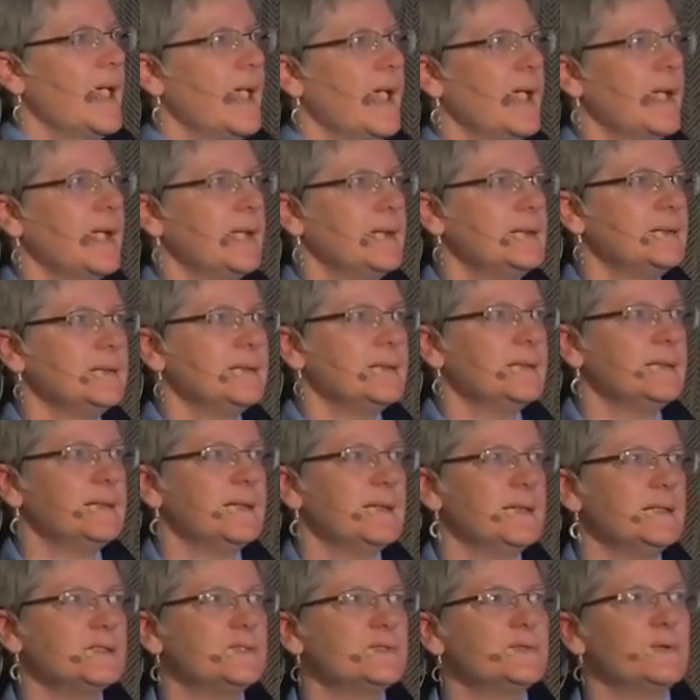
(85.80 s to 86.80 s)
And it
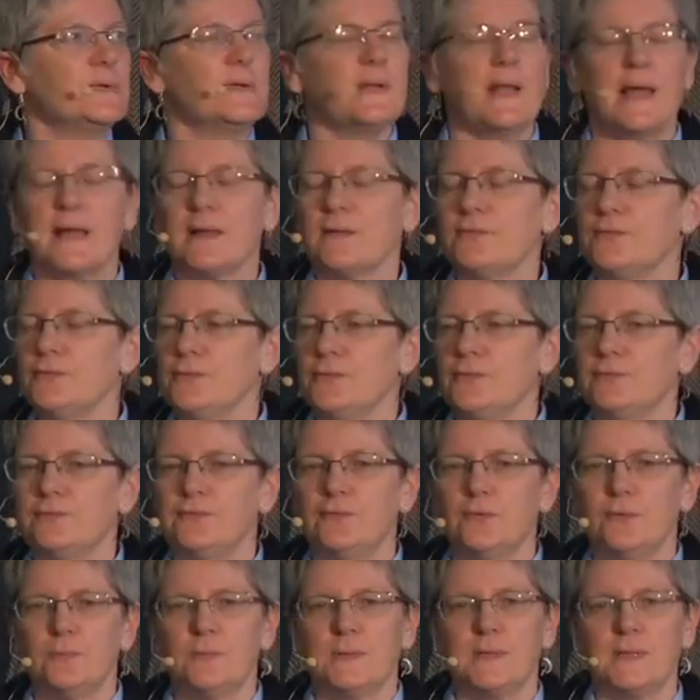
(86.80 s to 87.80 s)
leads to a lack of
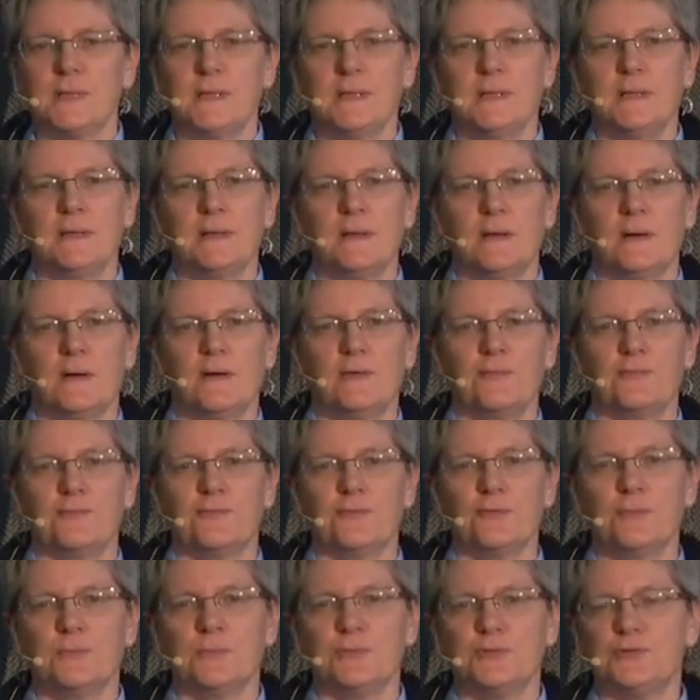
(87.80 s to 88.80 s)
uniformity of
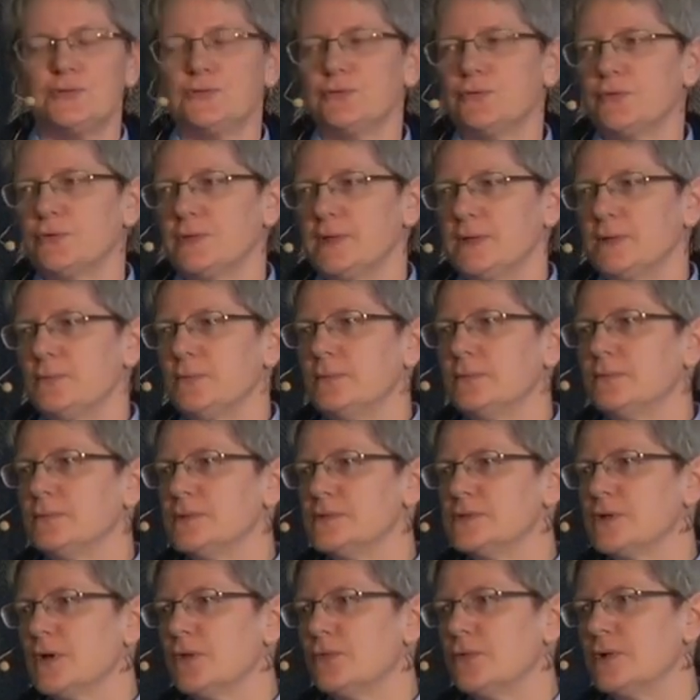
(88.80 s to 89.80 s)
fruit maturity,
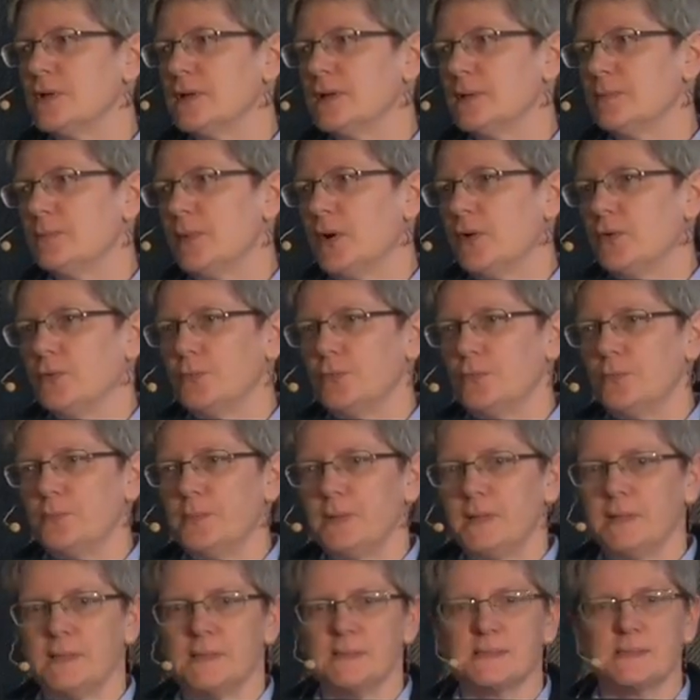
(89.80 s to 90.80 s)
resulting in multiple
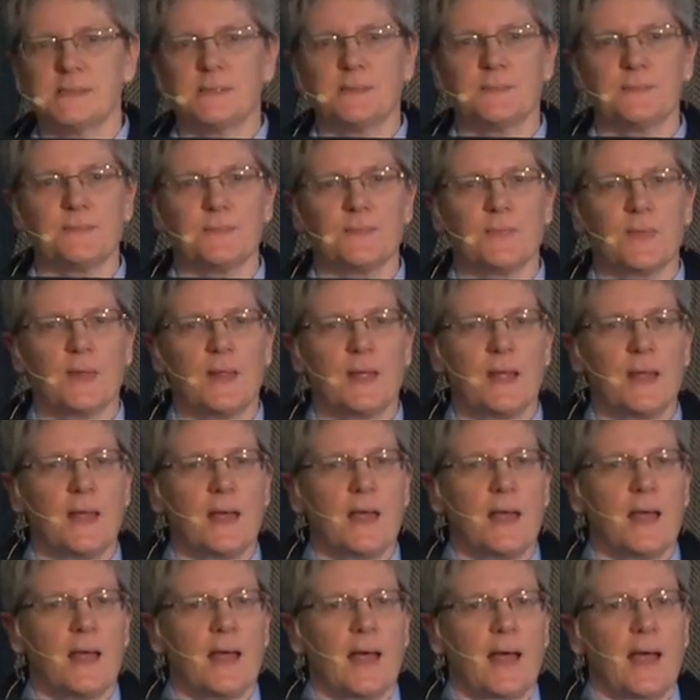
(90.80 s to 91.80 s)
picks.
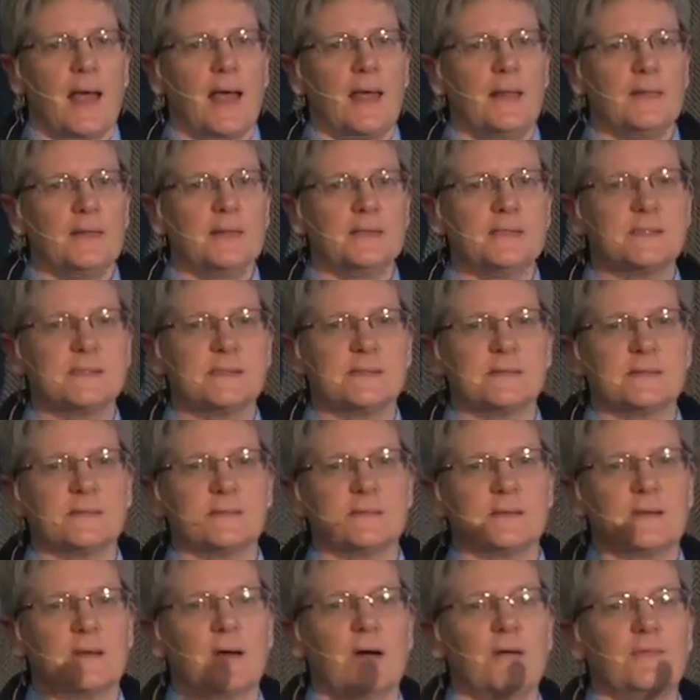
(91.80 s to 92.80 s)
And this
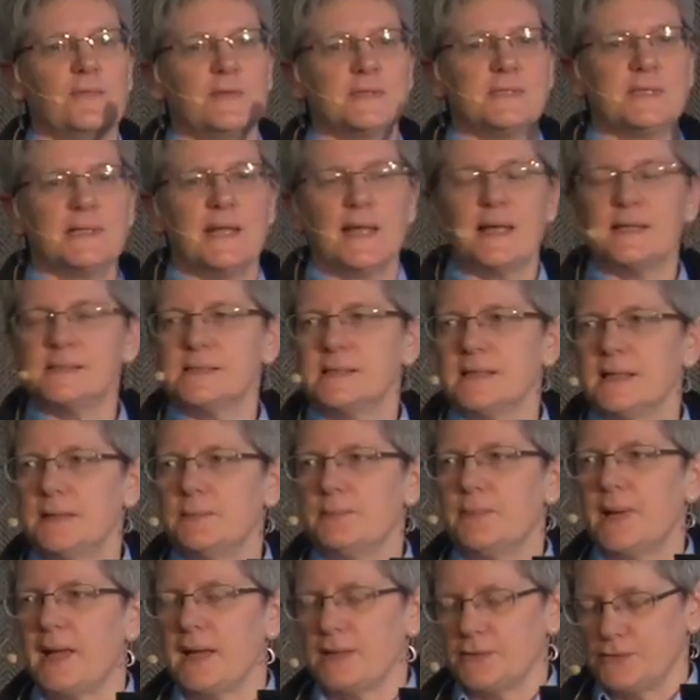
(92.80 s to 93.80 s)
obviously has an
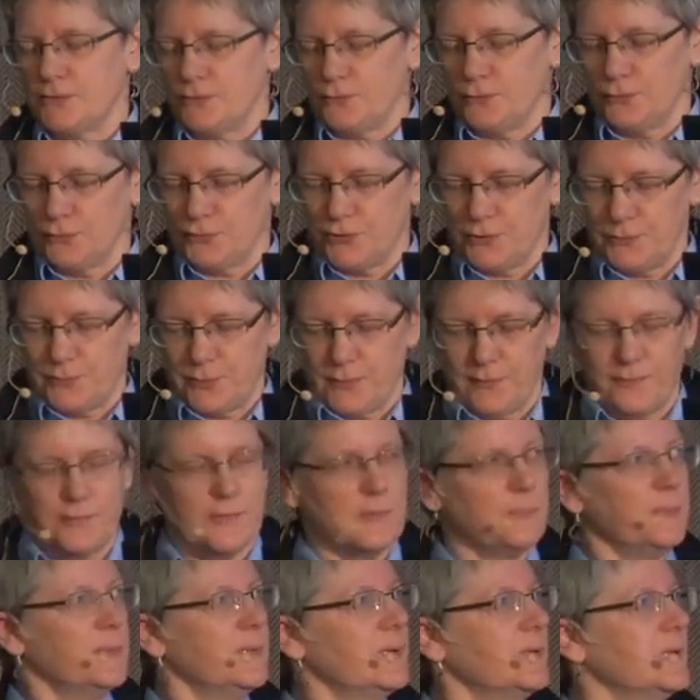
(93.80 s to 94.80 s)
impact on orchard
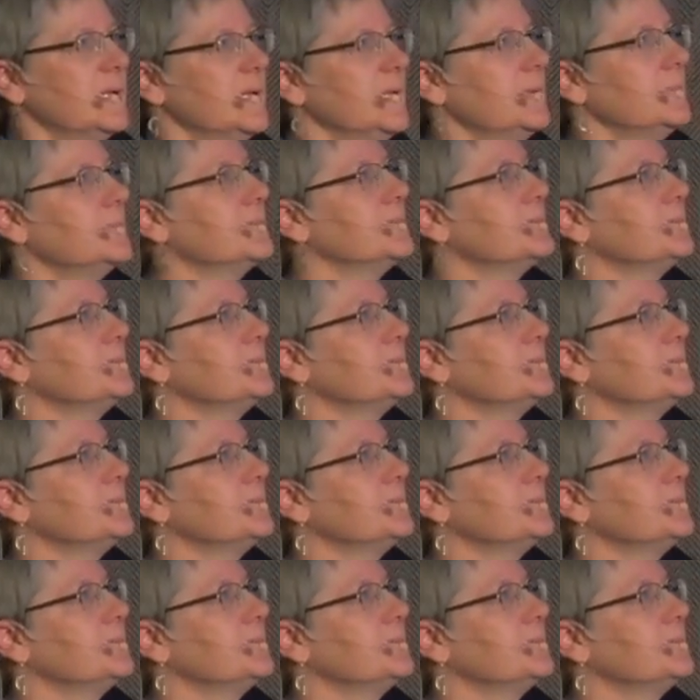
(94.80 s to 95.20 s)
profitability.